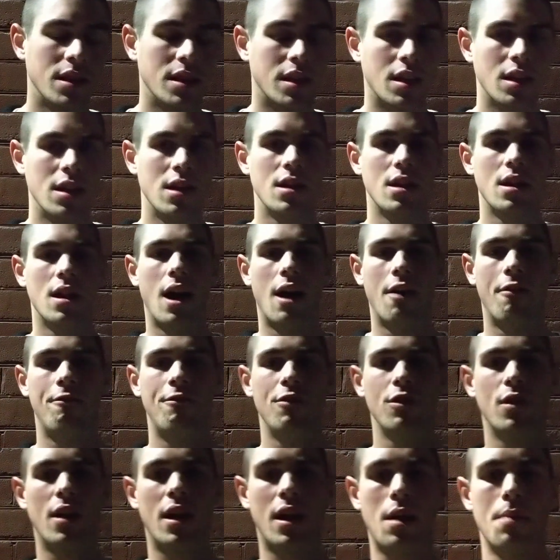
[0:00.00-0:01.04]
like I
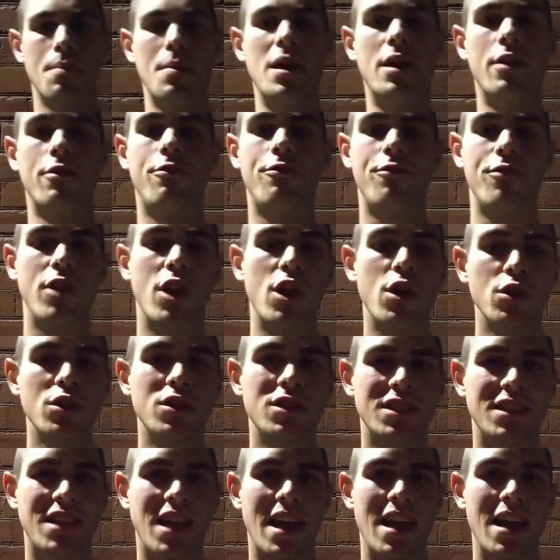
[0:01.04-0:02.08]
feel like I'm in a flow
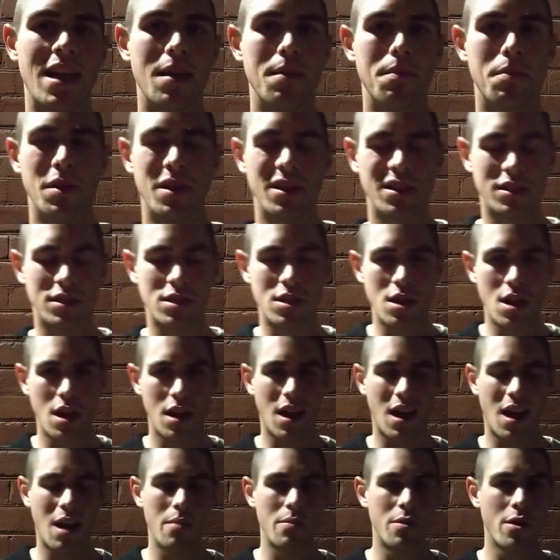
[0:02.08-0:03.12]
state, but
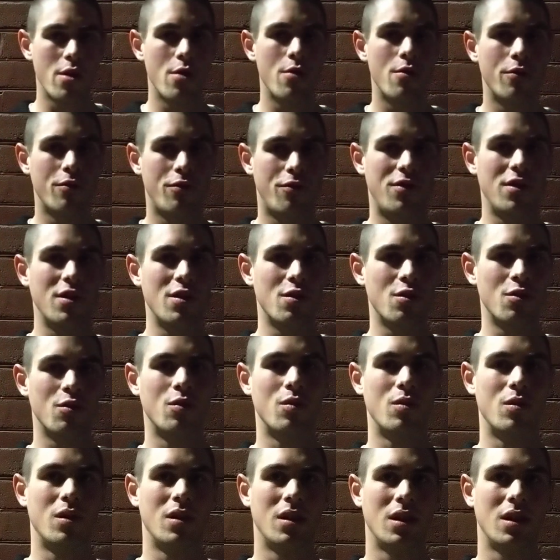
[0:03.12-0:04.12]
I don't feel